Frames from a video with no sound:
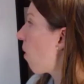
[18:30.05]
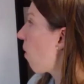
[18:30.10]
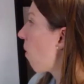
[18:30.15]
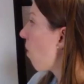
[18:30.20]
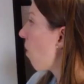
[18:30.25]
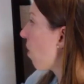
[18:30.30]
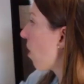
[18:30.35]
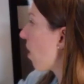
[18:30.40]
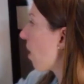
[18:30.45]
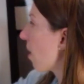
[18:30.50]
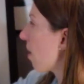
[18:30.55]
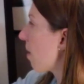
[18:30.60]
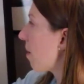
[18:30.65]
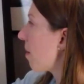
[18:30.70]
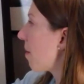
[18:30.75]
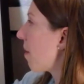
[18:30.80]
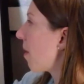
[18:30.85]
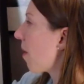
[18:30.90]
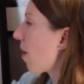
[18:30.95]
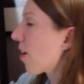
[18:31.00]
Or
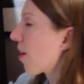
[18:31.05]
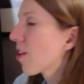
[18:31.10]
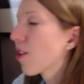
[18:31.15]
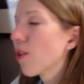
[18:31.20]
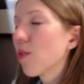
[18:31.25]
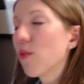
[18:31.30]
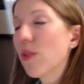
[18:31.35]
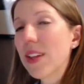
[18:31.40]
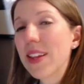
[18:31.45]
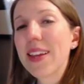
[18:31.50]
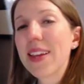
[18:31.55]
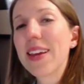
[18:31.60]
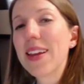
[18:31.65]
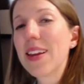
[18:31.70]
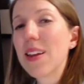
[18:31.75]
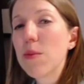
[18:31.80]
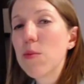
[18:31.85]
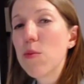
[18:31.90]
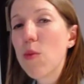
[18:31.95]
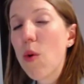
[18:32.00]
are you really
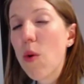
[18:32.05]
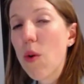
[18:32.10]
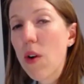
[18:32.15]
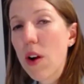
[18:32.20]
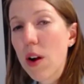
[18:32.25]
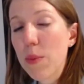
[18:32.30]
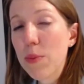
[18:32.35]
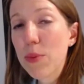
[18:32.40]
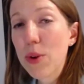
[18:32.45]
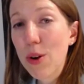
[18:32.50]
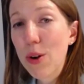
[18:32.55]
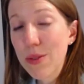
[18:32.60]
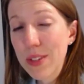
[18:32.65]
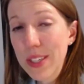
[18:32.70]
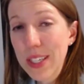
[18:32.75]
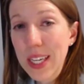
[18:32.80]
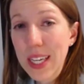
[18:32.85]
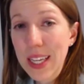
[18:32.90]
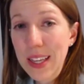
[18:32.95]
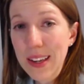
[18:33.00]
getting more
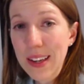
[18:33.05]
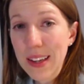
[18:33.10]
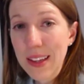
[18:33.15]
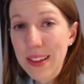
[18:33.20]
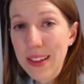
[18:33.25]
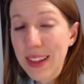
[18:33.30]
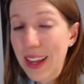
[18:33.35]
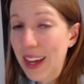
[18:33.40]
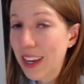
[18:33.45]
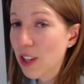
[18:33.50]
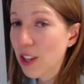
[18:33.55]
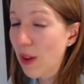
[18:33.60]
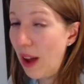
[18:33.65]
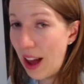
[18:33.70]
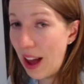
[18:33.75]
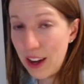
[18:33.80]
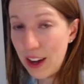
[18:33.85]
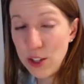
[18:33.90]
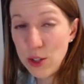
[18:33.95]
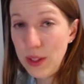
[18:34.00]
protein than you
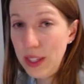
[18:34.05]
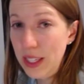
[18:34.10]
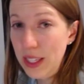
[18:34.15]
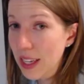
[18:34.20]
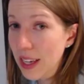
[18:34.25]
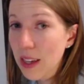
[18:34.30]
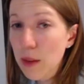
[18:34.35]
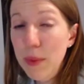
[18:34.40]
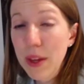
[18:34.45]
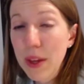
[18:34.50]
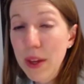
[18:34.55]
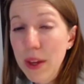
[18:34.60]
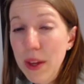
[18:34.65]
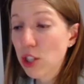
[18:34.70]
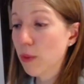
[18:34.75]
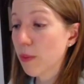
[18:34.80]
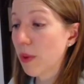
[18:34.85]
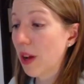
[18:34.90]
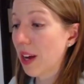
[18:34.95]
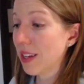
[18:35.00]
actually need?
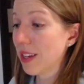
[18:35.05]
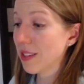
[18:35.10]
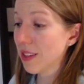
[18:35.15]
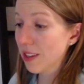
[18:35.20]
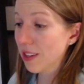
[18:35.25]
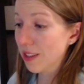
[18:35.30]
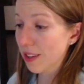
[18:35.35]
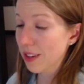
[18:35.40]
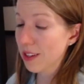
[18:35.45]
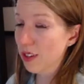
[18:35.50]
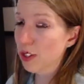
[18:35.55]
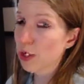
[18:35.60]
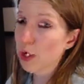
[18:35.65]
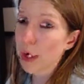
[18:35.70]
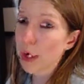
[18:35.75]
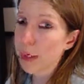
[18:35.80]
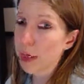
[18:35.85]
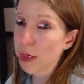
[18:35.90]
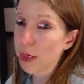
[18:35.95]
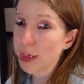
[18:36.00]
Because your body's not going to
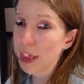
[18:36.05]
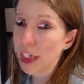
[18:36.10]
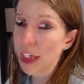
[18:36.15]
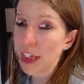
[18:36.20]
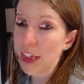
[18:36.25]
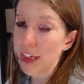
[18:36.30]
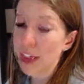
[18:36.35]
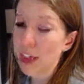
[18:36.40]
store protein.